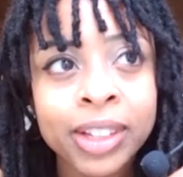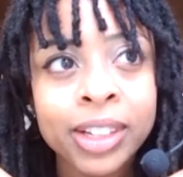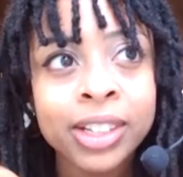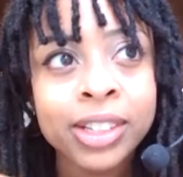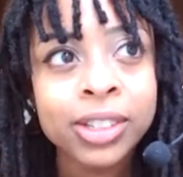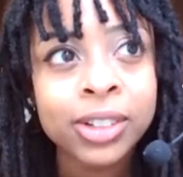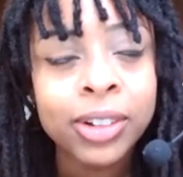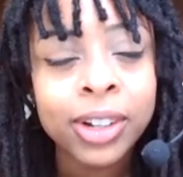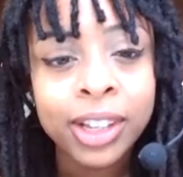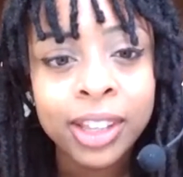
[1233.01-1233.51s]

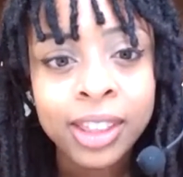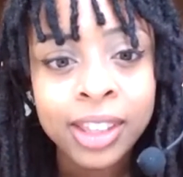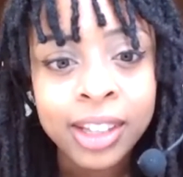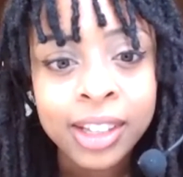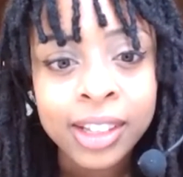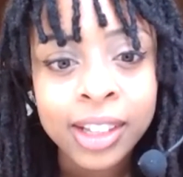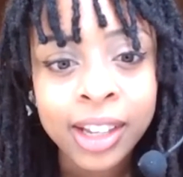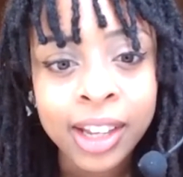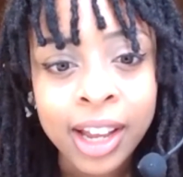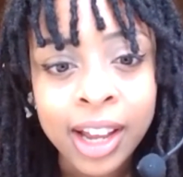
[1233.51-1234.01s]
So I think
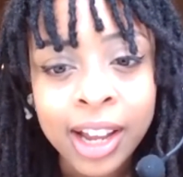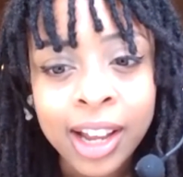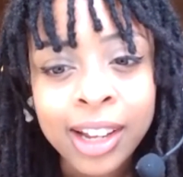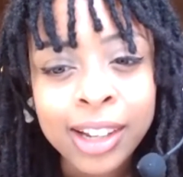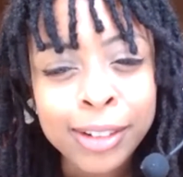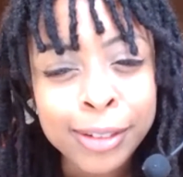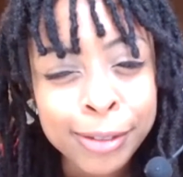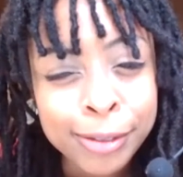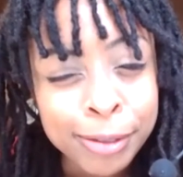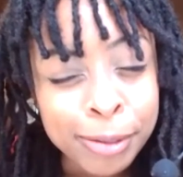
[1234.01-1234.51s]
like
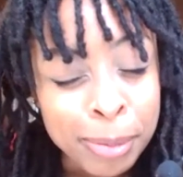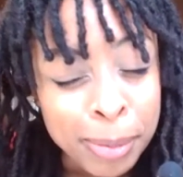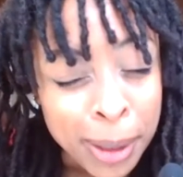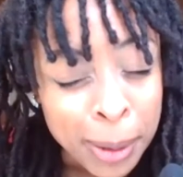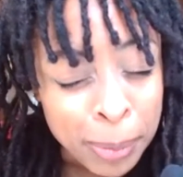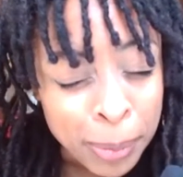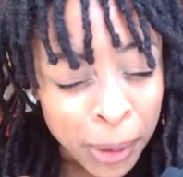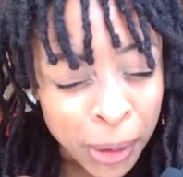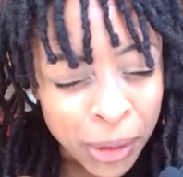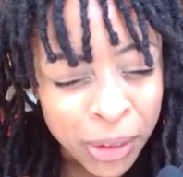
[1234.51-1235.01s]
me
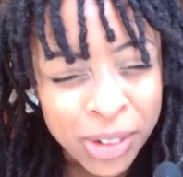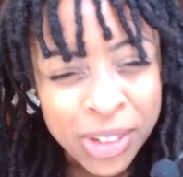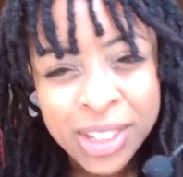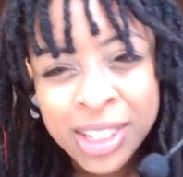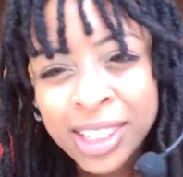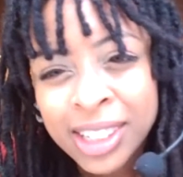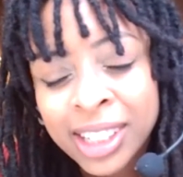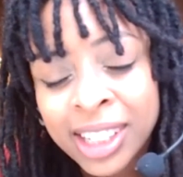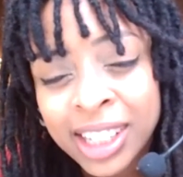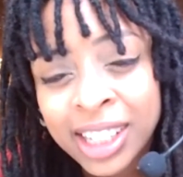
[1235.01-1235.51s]

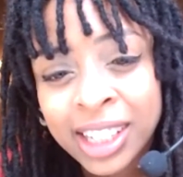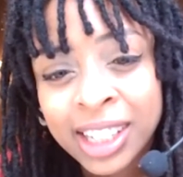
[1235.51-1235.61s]
personally,